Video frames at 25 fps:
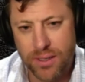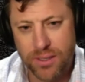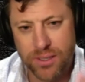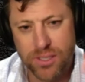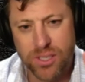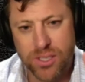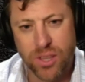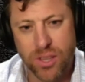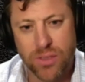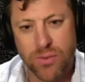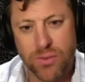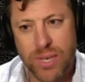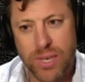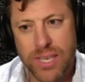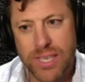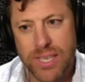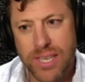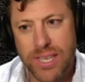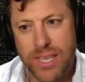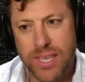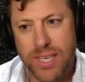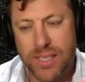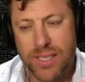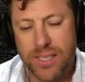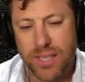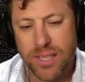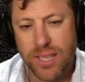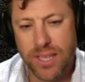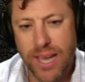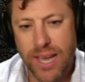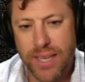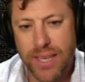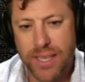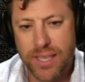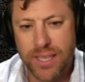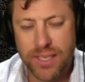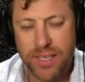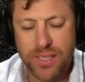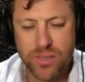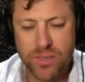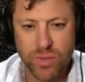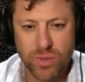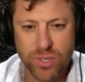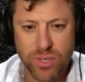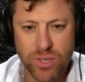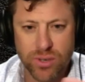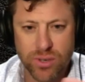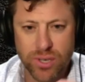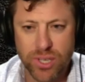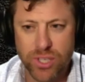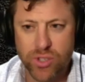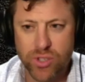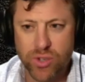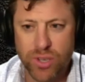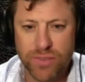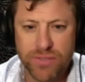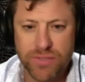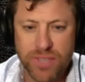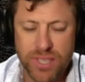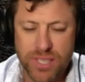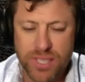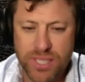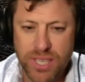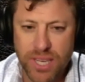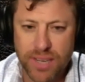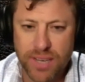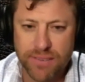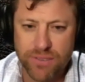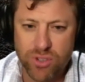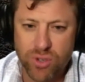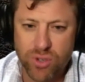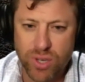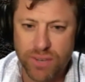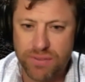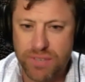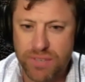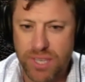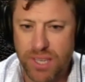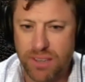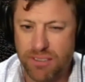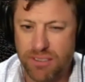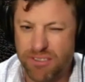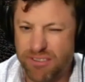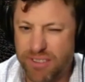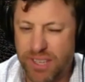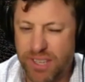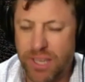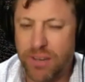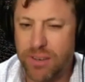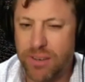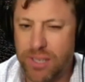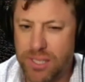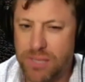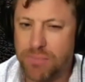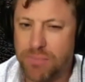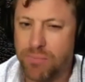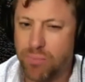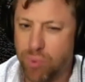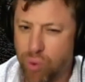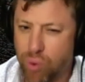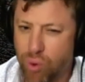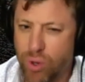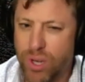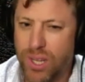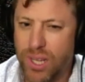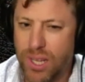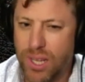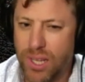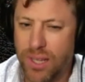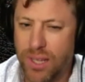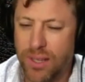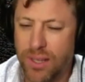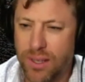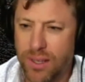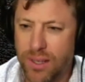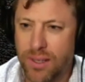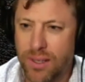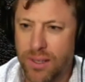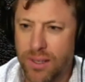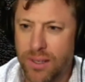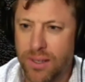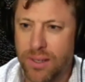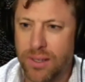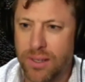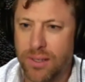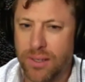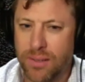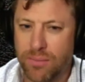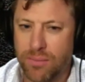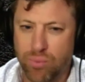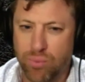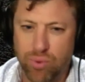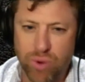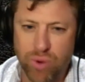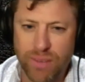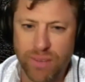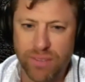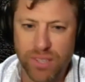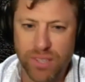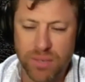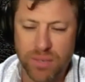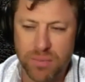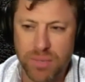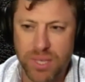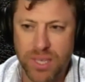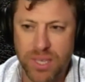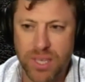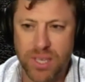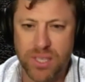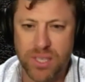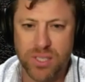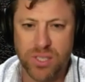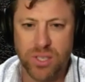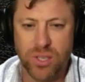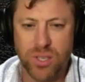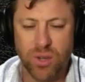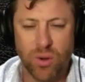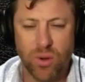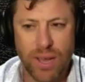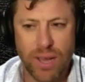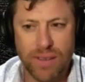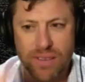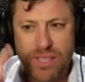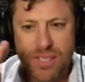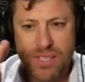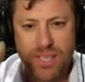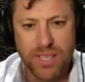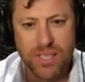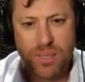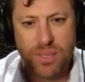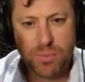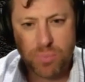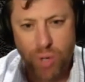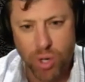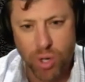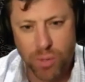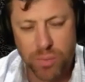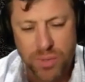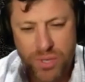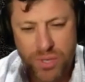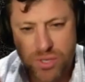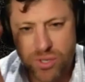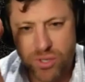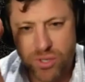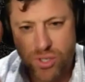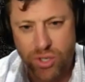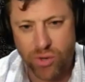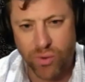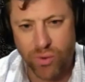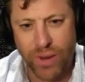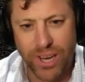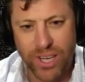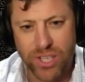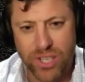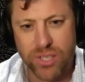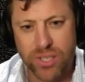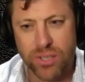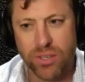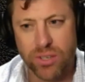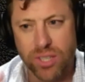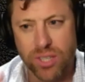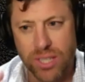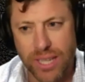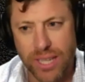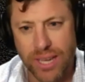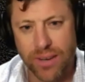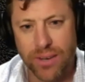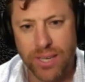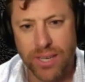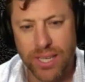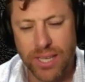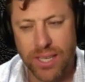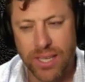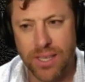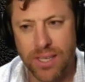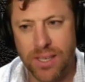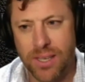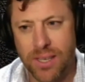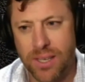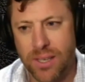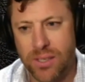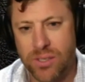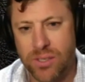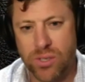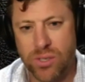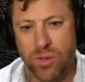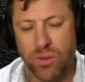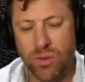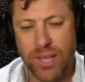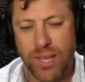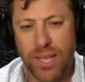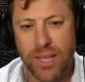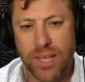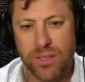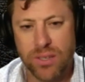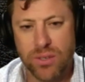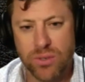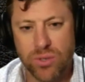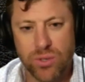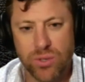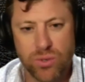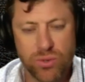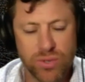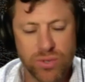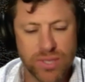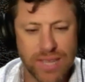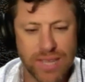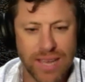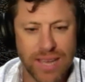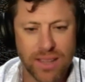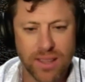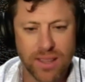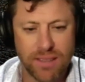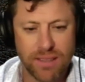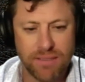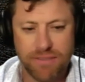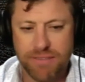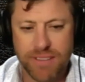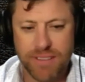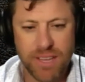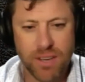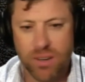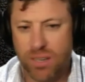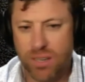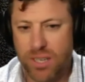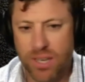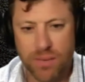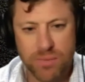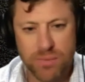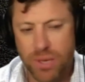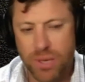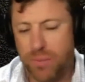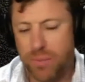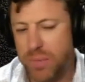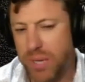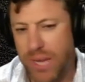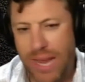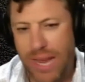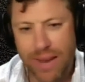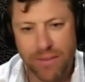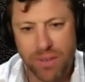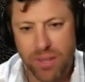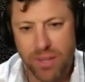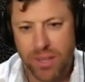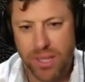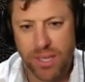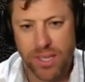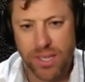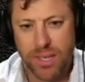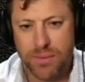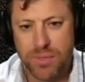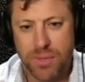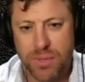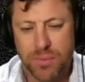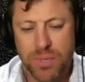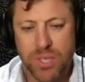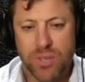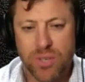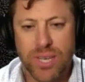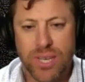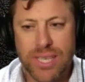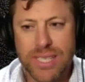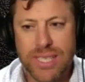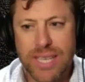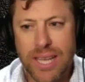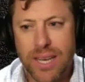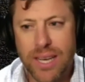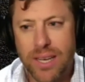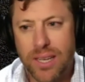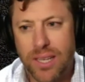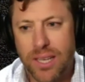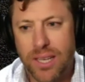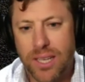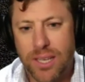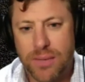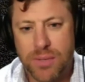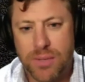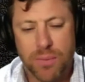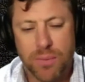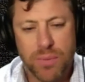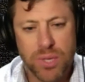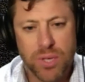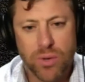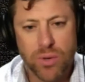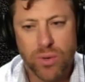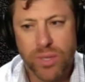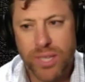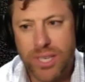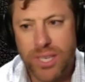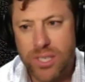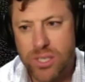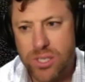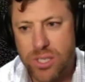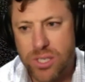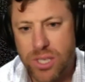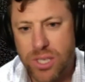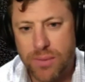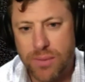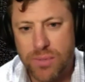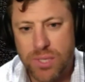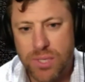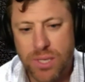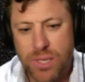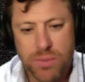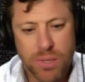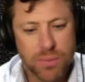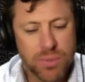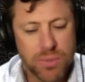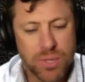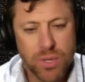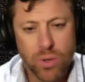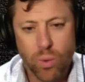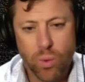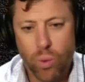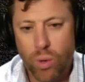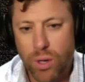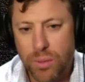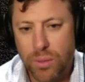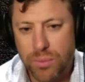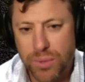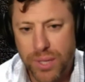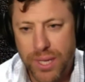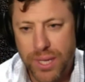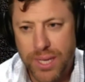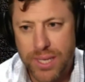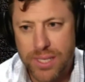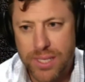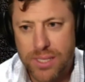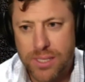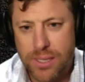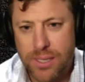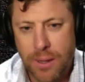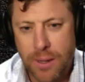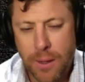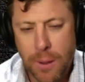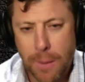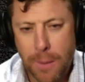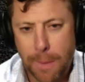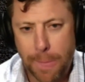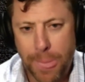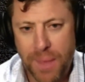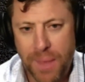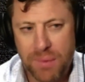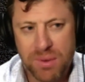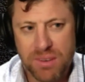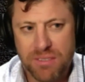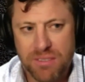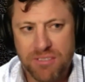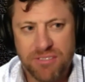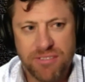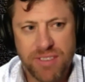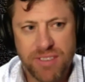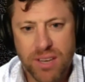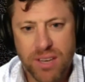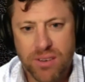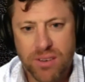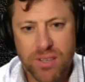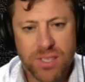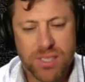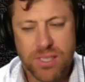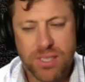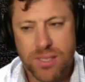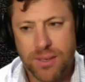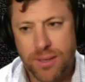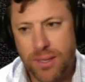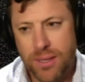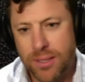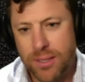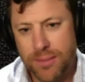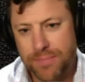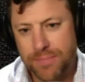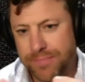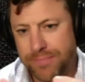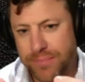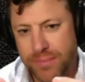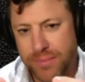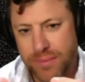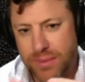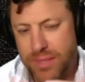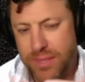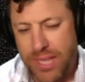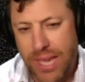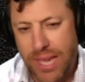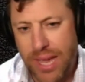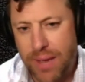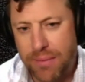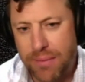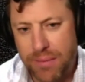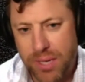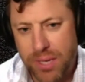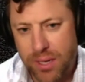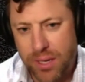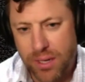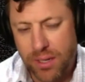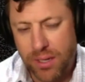The 3 Ds. And the idea is, when you're in a state of drifting, fear is pretty prevalent because you don't have a sense of purpose or direction or clarity. So then you use that. Fear comes up in everything, comes up in your identity, comes up in your relationships, comes up in your workplace. I mean, fear is damn near,